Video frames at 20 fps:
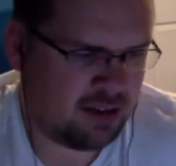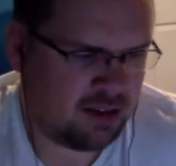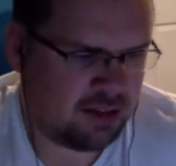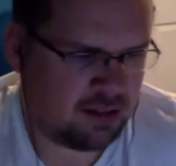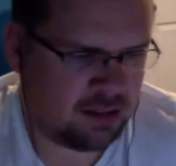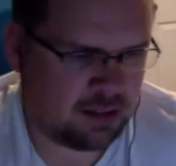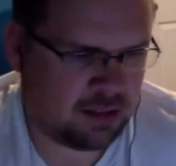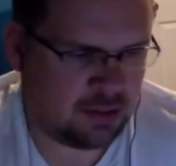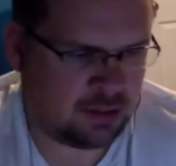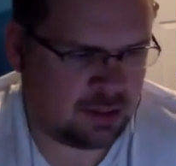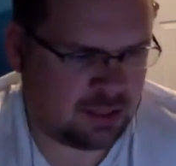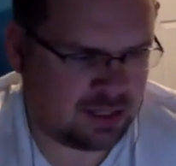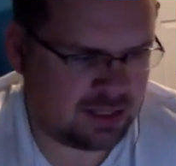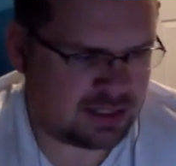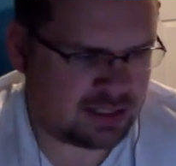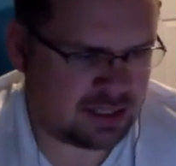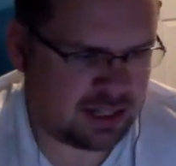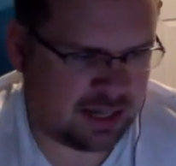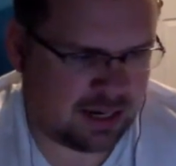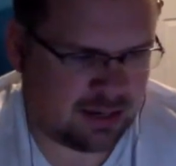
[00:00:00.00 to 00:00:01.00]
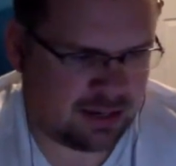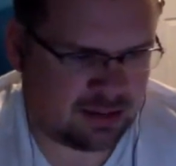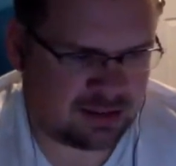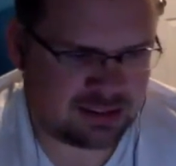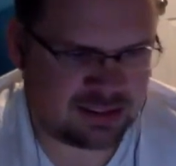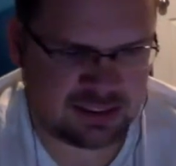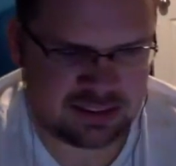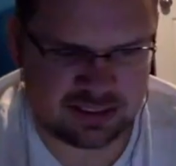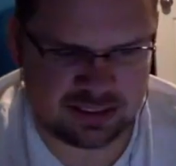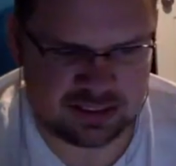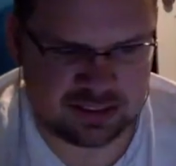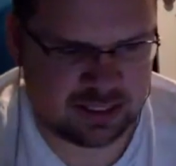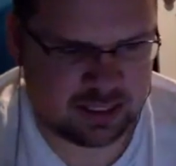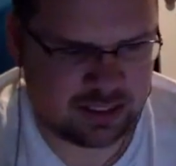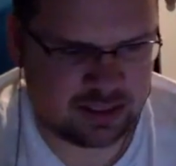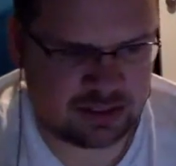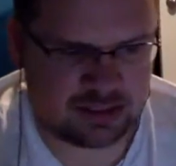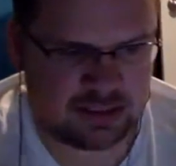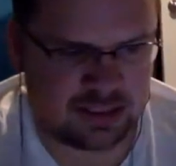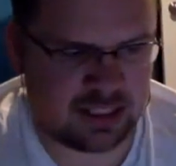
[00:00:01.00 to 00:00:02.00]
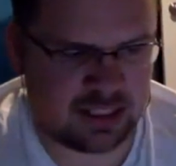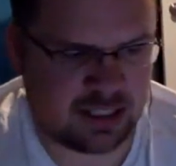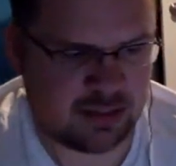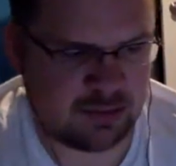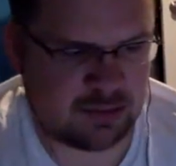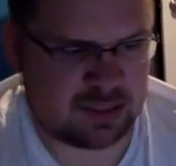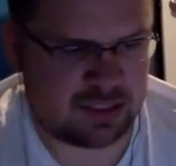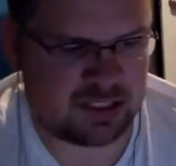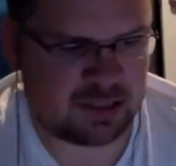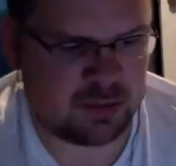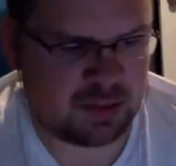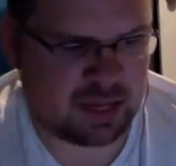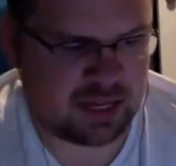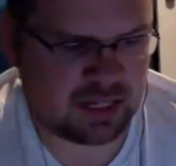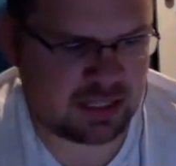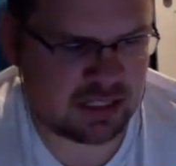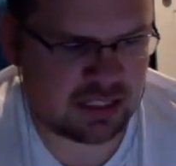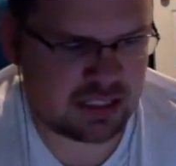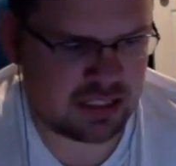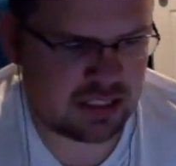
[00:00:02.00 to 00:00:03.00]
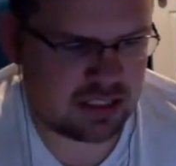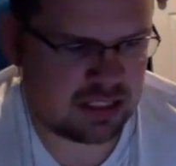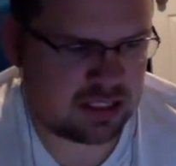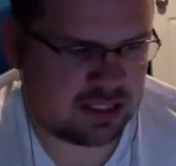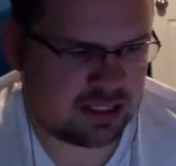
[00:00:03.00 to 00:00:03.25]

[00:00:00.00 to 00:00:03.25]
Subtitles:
Lowlights Alex's entire team and his bench.